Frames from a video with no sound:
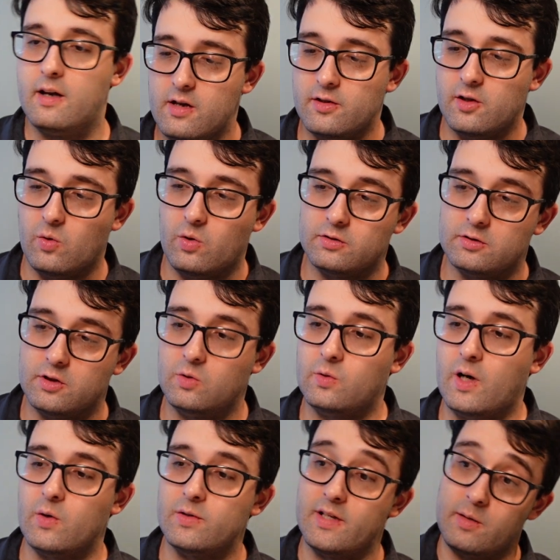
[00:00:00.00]
So although
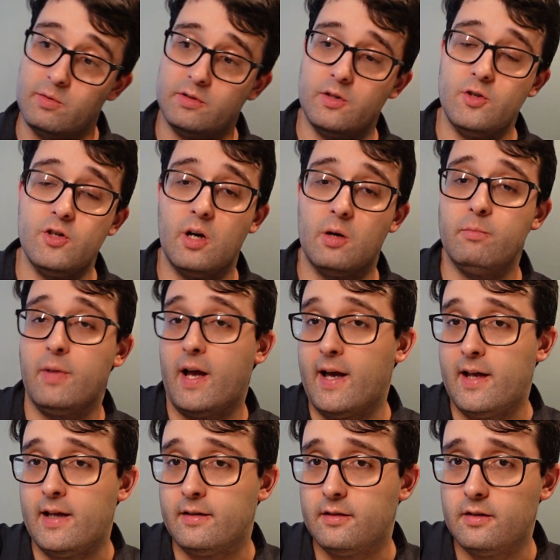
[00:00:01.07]
I was able to jump
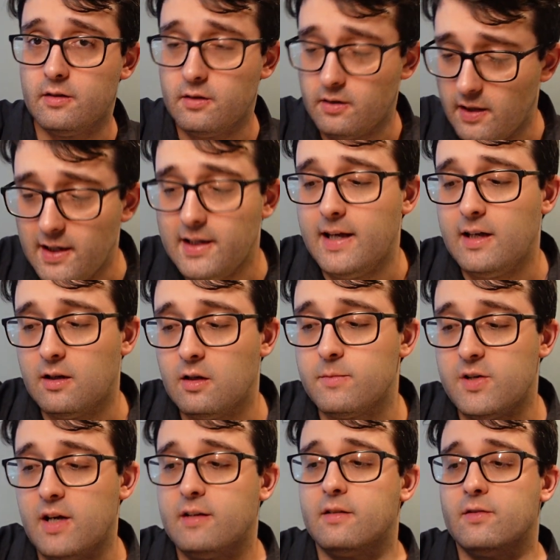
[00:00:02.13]
and did get an
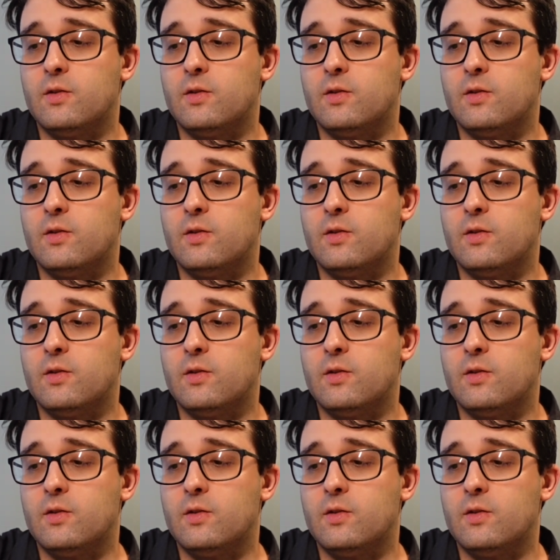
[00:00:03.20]
objective,